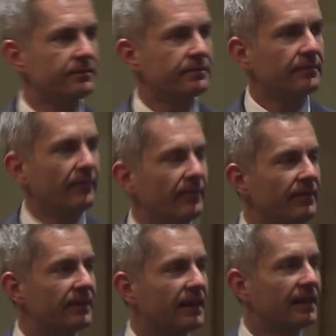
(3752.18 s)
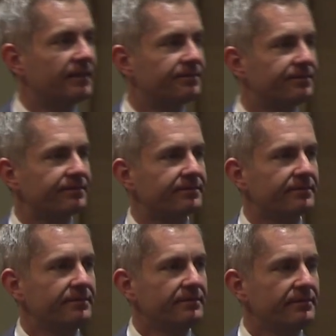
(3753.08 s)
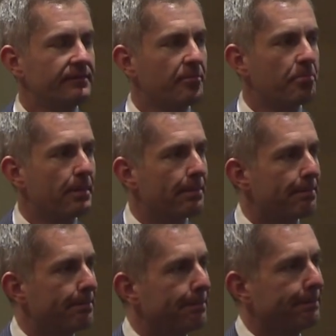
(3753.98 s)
The uh, planet that had the